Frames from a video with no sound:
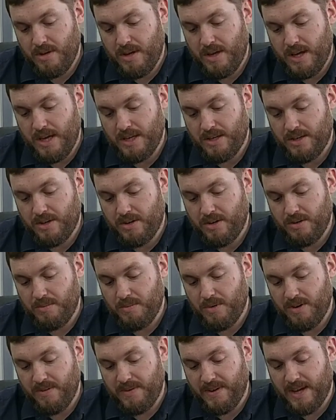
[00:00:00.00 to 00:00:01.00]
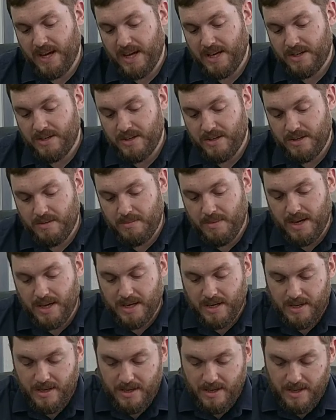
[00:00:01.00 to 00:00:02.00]
It's a good modification to
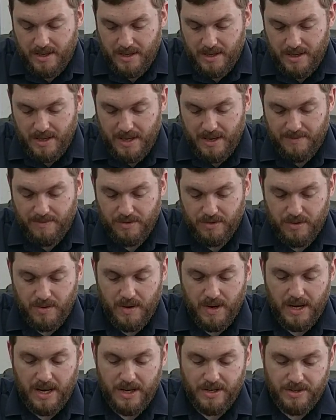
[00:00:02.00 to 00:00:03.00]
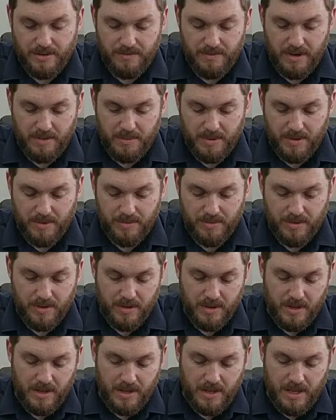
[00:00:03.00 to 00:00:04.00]
make if you're doing an engine rebuild,
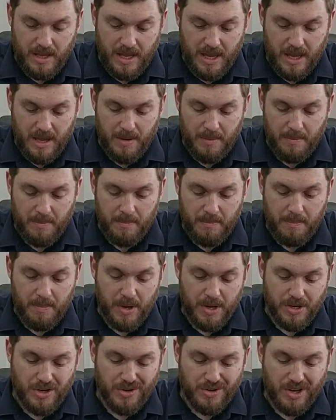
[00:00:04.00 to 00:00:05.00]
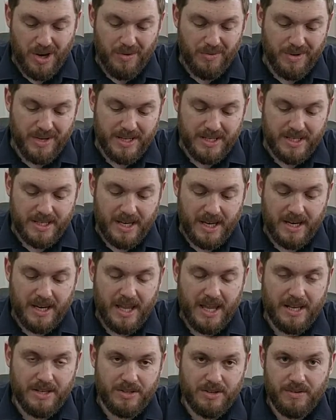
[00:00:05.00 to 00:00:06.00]
but you don't need to take the
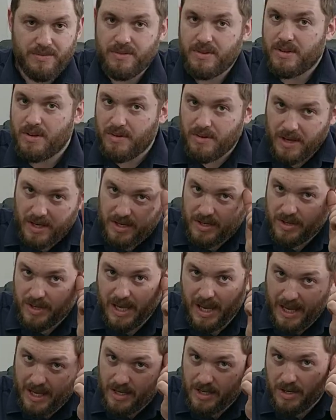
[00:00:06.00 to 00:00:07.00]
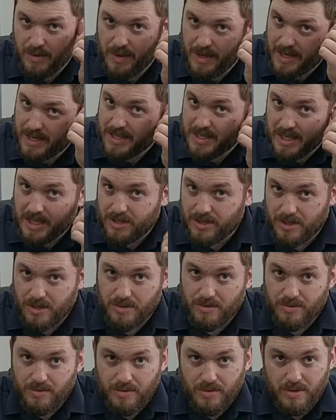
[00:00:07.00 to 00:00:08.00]
heads off to do this. You can do it in
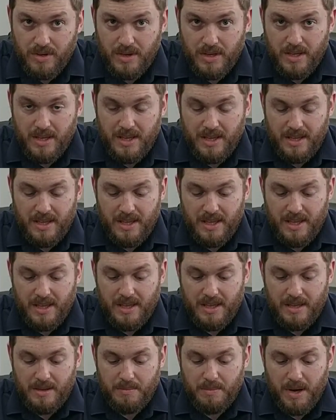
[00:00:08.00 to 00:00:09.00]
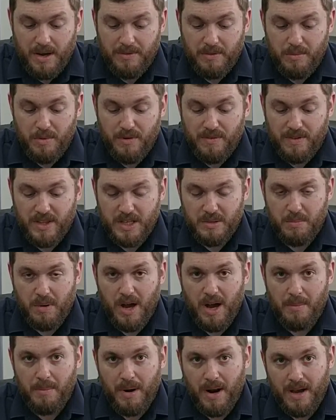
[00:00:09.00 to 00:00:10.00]
situ by removing the
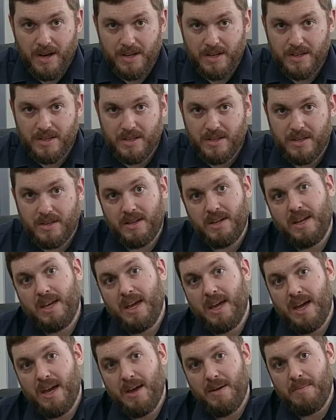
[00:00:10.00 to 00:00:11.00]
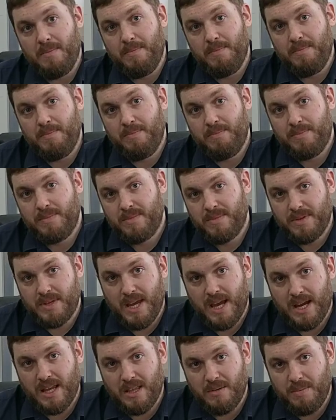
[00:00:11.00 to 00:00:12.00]
spark plugs,
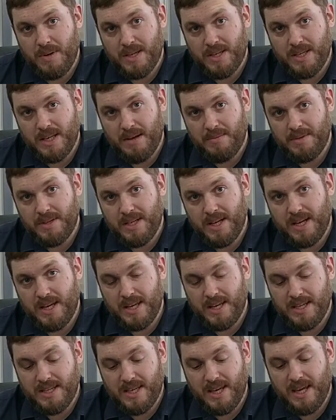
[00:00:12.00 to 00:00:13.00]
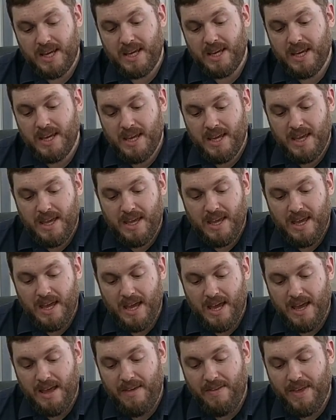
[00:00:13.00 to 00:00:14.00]
taking the piston up to TDC.
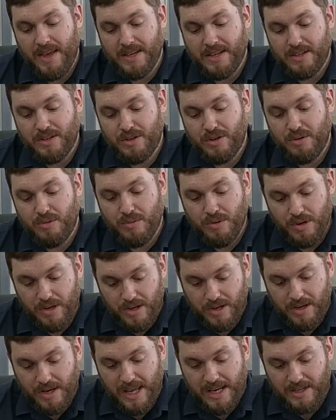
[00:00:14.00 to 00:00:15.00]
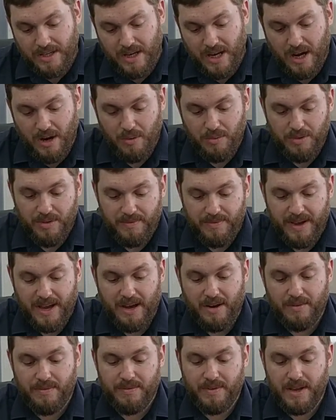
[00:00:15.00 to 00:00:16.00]
There's a tool that can actually hold the
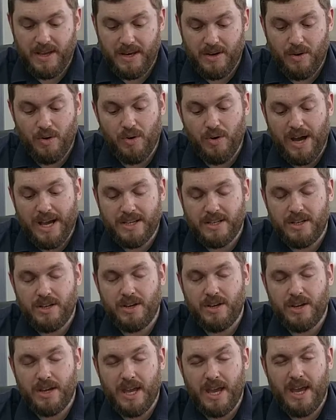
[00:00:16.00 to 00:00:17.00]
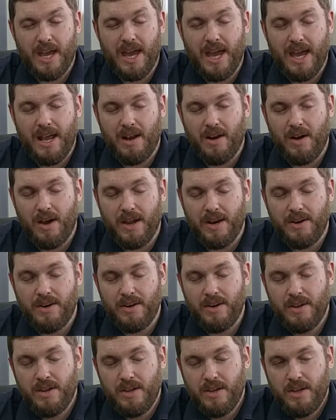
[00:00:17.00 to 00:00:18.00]
valve in, or actually you can get airline
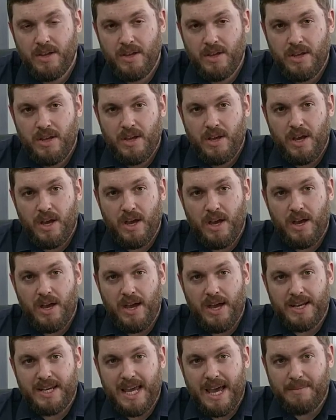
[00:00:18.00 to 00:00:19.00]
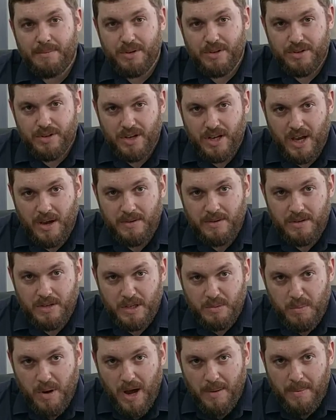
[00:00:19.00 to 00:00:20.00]
adapters that go into the
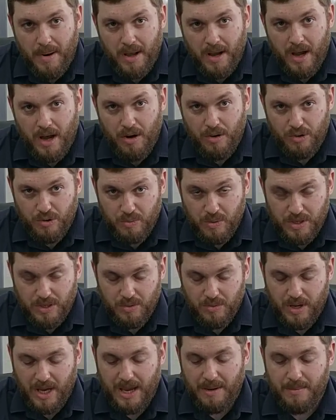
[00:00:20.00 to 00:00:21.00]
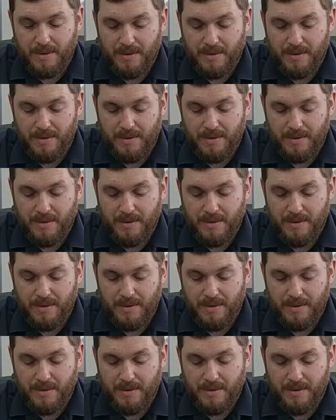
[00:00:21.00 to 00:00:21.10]
spark plug holes, which will keep